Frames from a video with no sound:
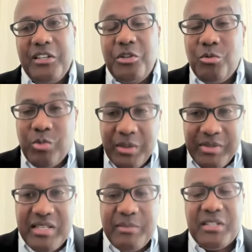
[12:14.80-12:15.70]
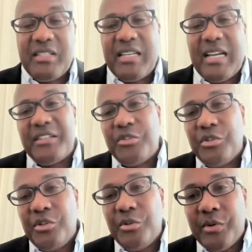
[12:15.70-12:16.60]
You will be subject to taxes on
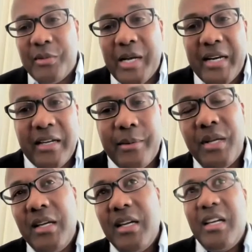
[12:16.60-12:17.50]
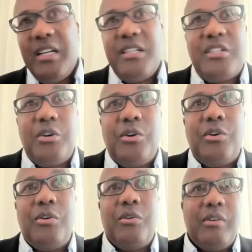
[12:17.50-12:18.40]
your worldwide income.
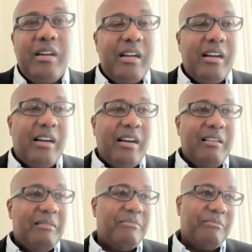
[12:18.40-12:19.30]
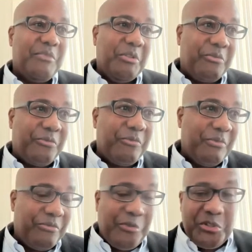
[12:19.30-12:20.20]
So you
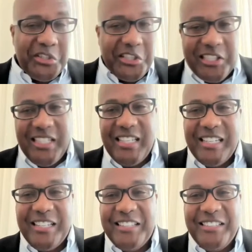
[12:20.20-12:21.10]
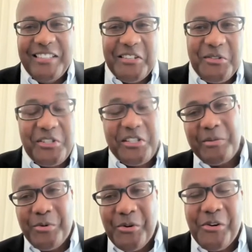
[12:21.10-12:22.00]
fortunately in
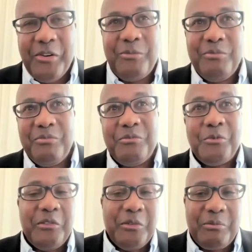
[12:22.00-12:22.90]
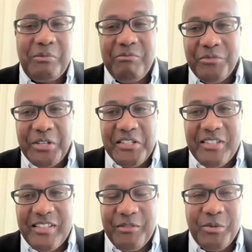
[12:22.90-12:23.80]
Singapore, one of the
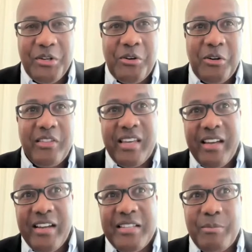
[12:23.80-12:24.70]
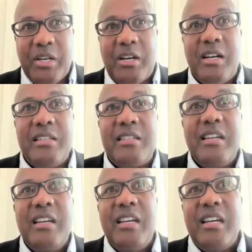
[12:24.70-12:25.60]
reasons that we're all there is because
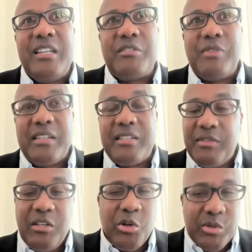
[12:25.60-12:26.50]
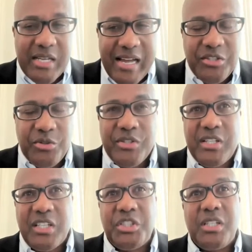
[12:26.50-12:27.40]
it's a relatively low tax
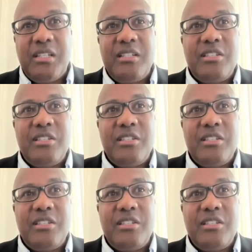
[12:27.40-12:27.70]
jurisdiction.